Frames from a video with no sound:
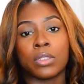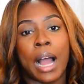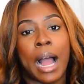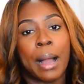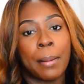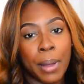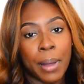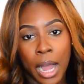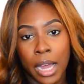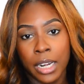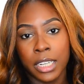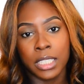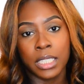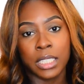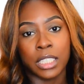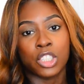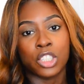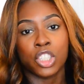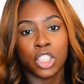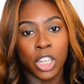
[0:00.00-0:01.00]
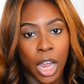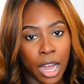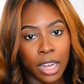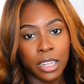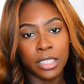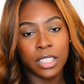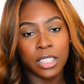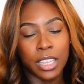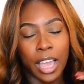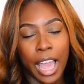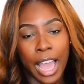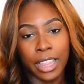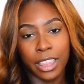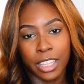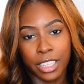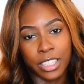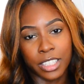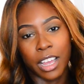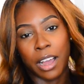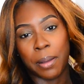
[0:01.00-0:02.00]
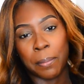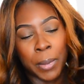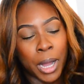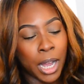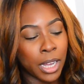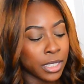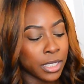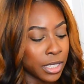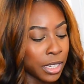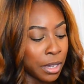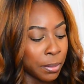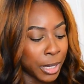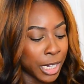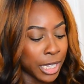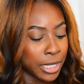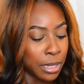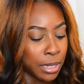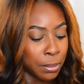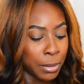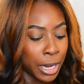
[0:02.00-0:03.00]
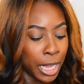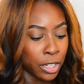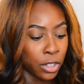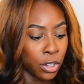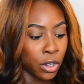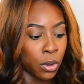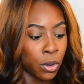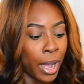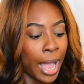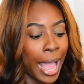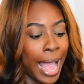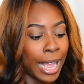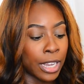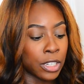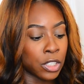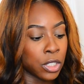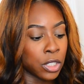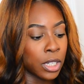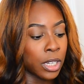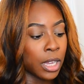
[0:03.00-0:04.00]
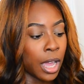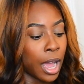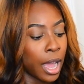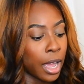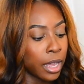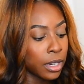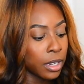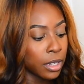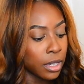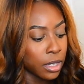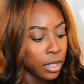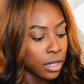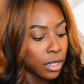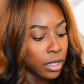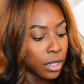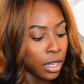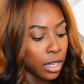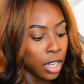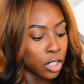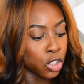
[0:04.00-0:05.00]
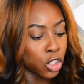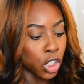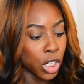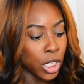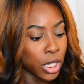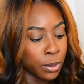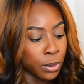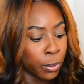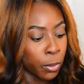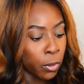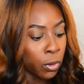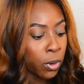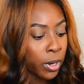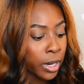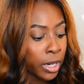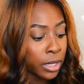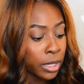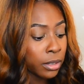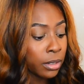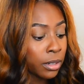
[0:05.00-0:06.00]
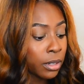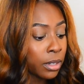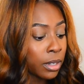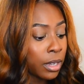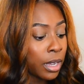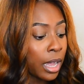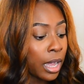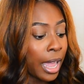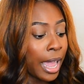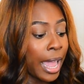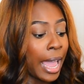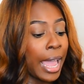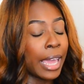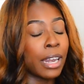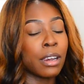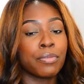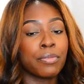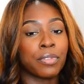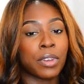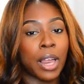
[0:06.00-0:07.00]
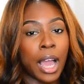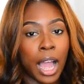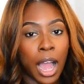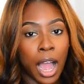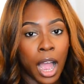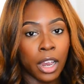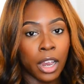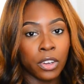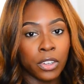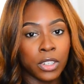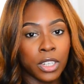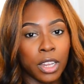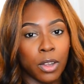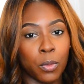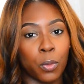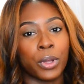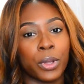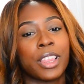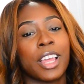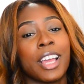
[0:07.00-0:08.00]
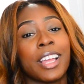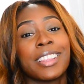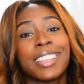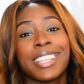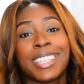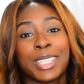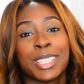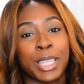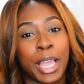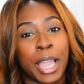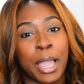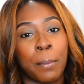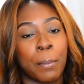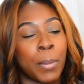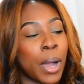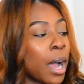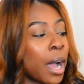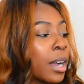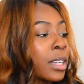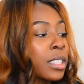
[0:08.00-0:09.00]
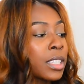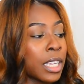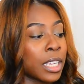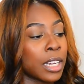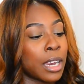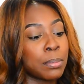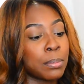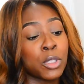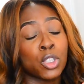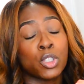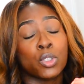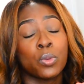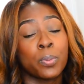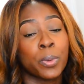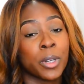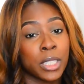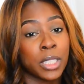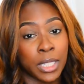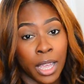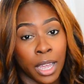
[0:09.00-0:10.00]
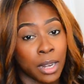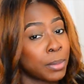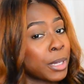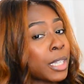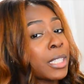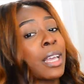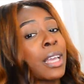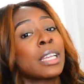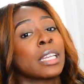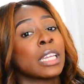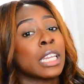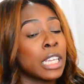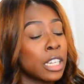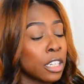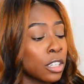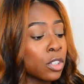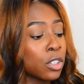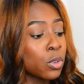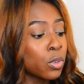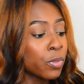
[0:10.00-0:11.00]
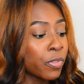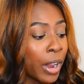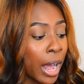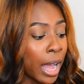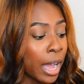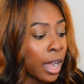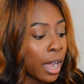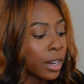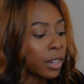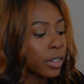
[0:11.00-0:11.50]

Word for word: I'm honestly shocked at this unboxing because I'm like, yo, I actually got a cheese board and a flat iron within the same box and I'm super excited because I need a new flat